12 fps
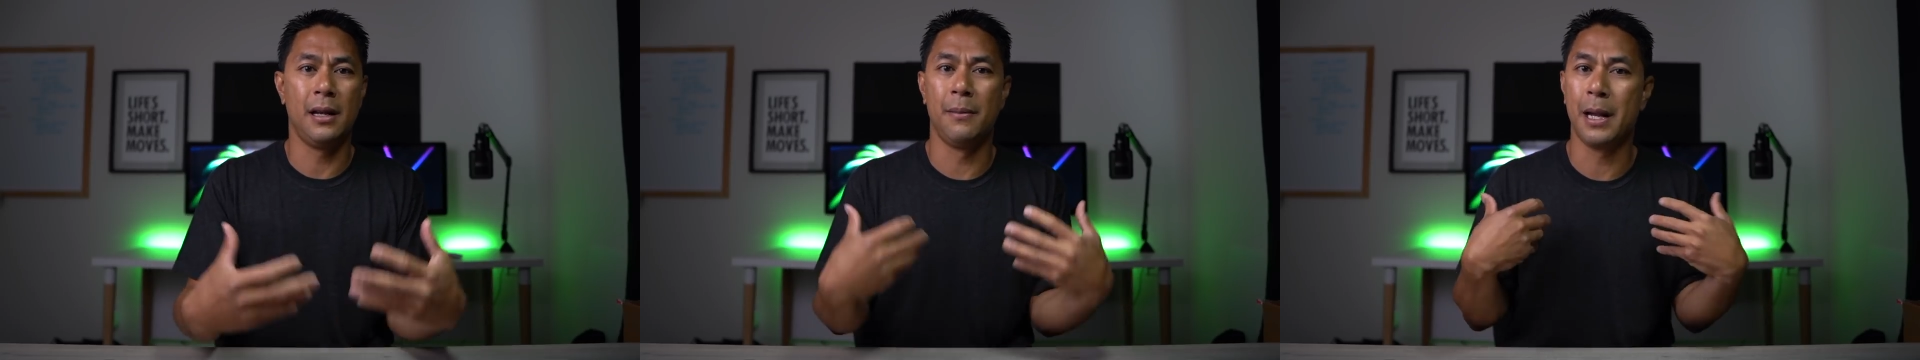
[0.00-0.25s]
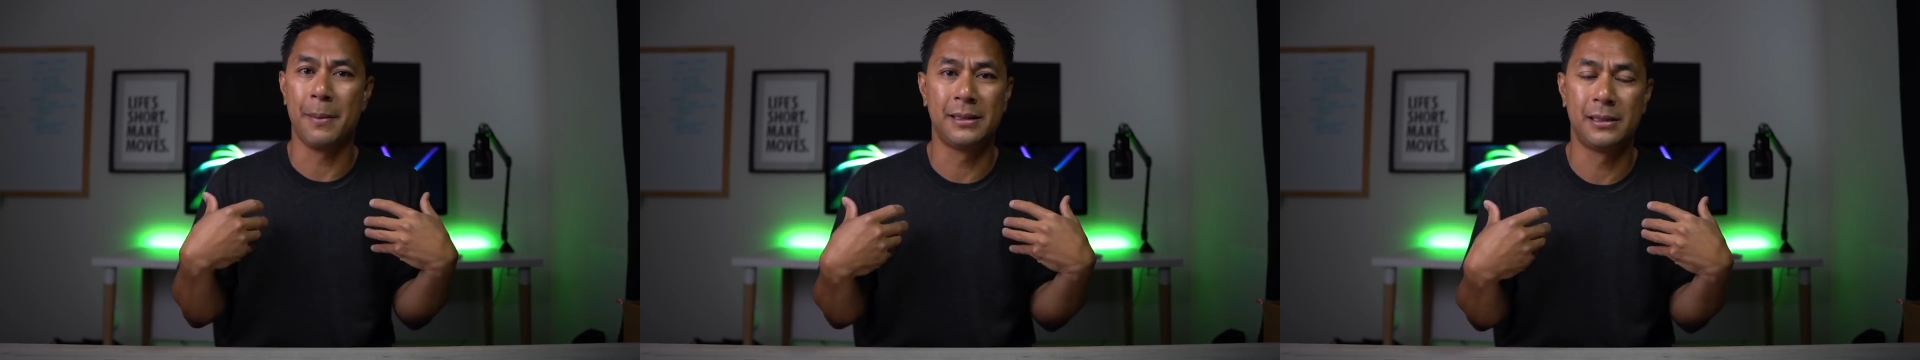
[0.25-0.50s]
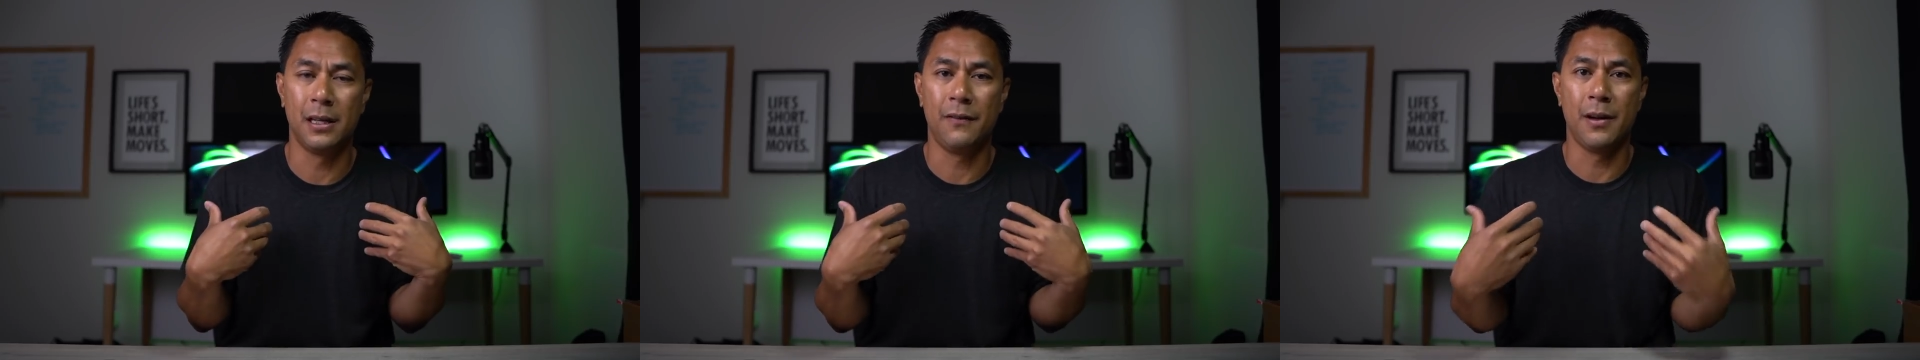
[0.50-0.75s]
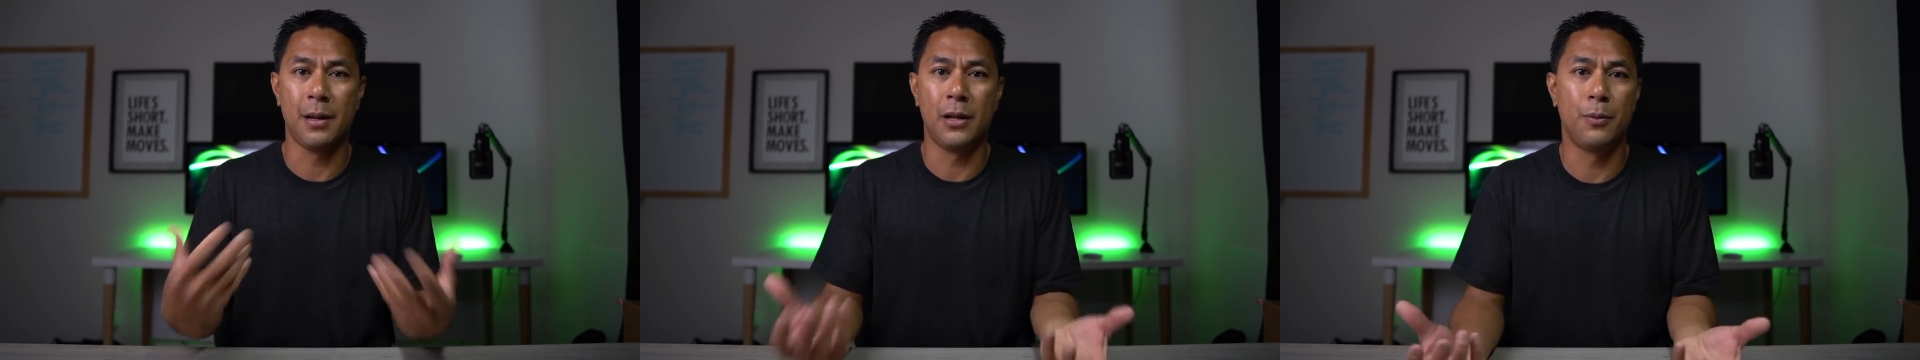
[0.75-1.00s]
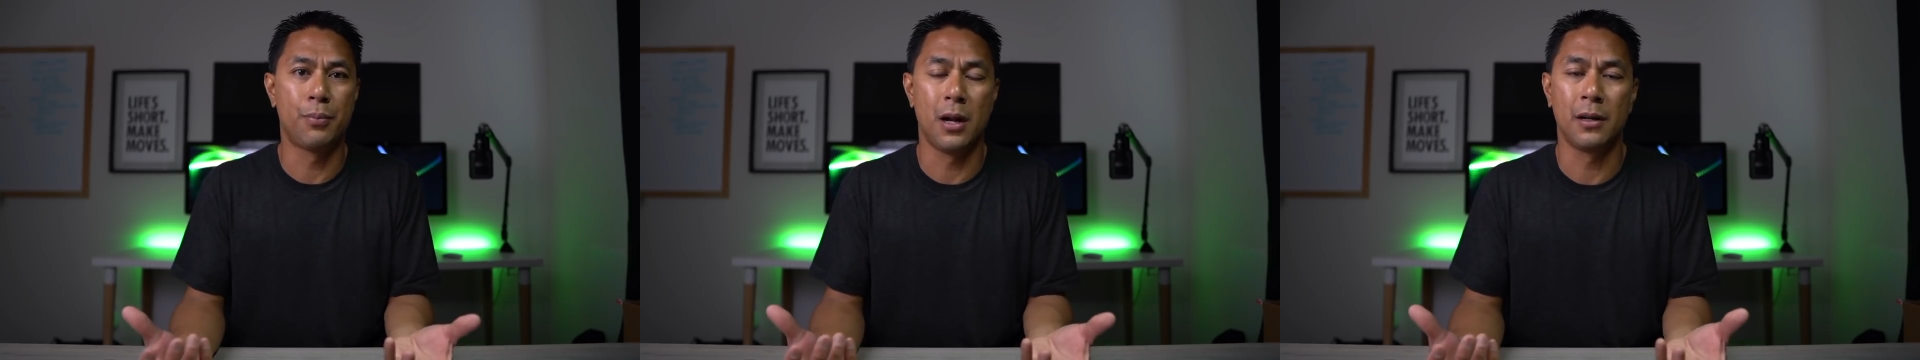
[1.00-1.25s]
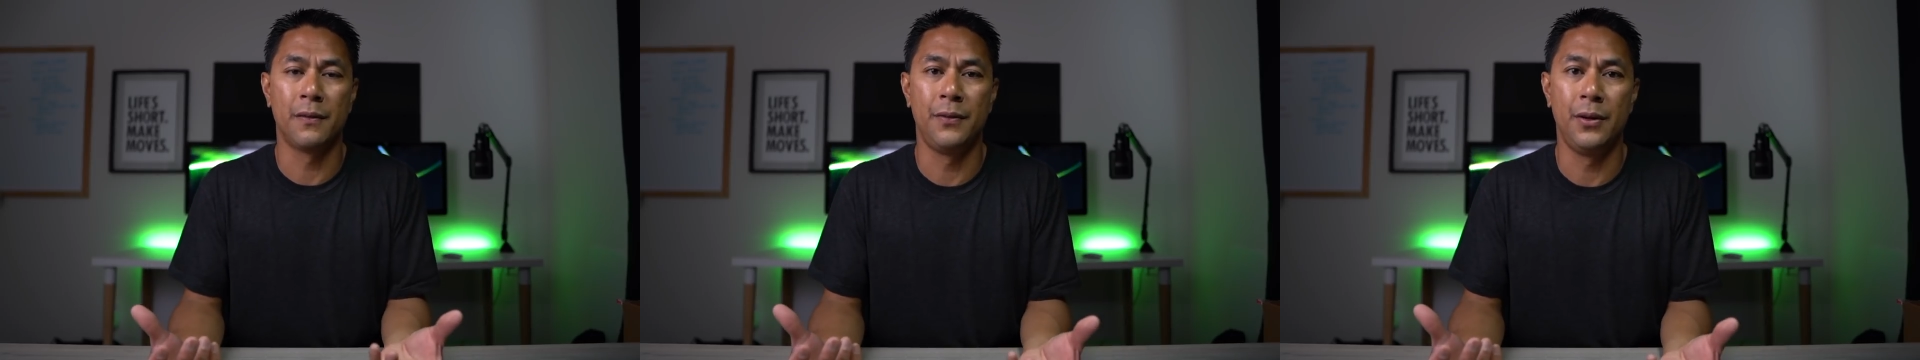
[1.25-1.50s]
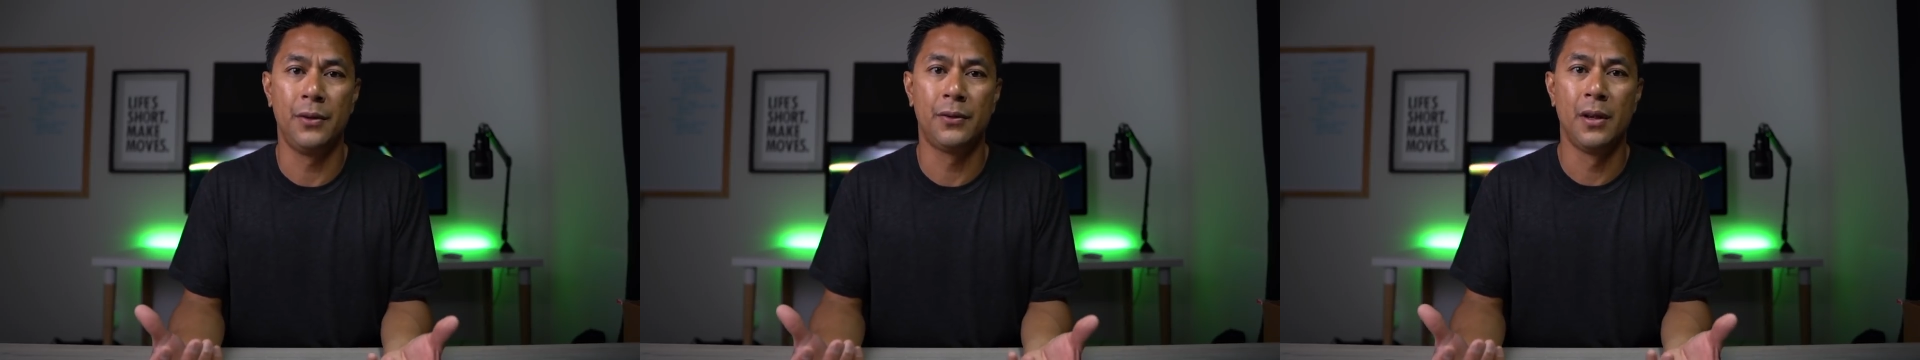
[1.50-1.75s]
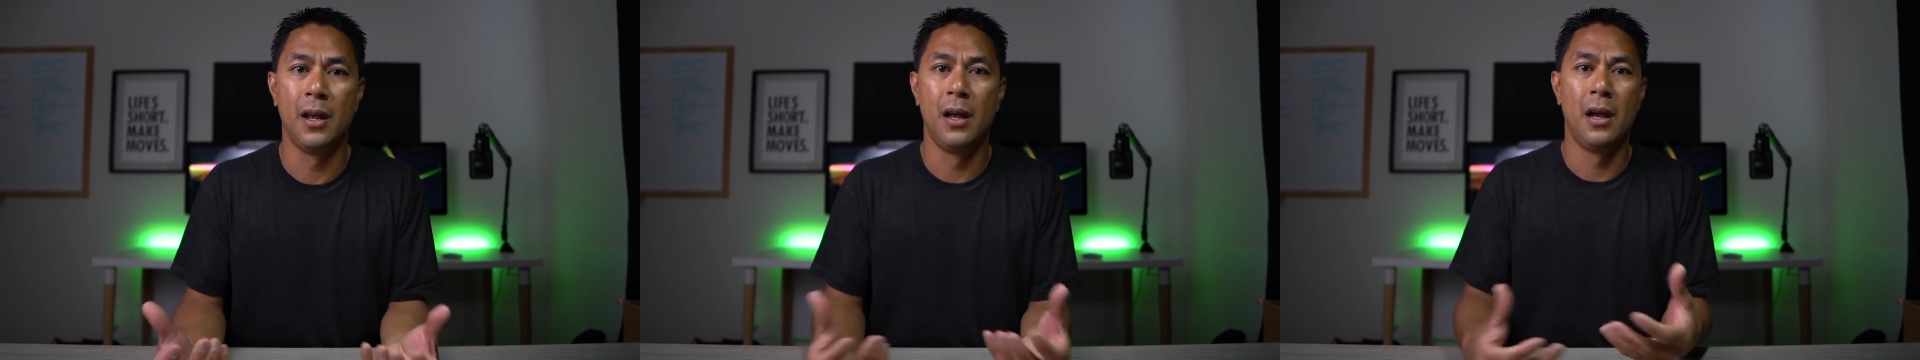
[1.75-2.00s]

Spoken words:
like myself, I do product reviews.